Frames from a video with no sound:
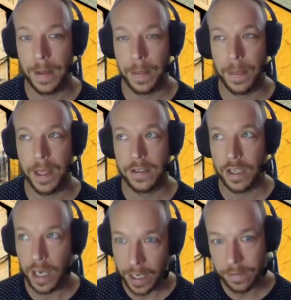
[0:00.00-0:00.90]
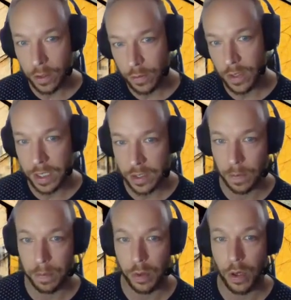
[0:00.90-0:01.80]
that's kind of unique to
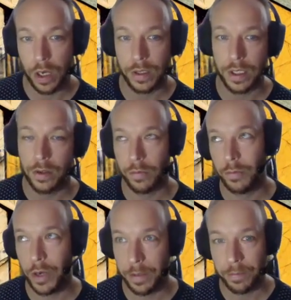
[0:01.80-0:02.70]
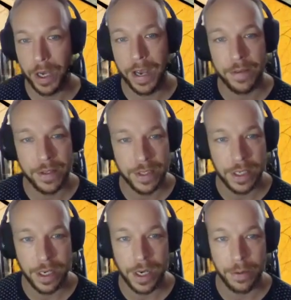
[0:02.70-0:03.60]
Plotly, or well, I haven't seen
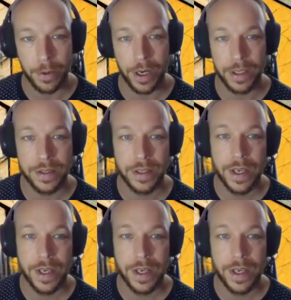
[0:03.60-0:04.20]
it anywhere else,